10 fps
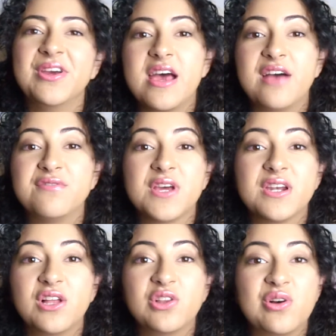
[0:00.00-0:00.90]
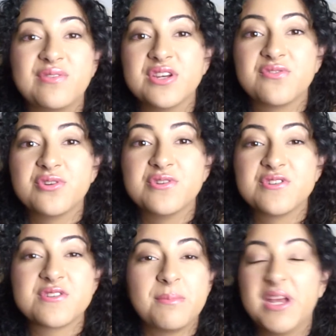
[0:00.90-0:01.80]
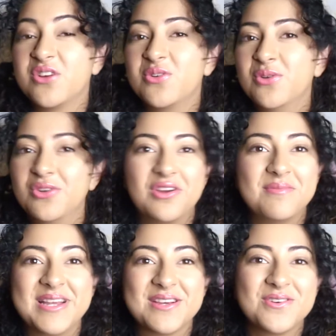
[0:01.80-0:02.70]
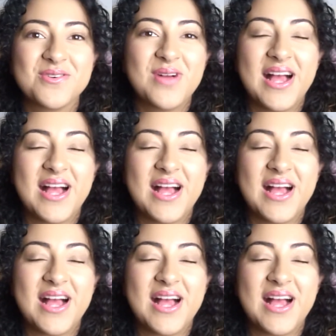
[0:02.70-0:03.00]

I've done a lot of interviews, medical and non-medical,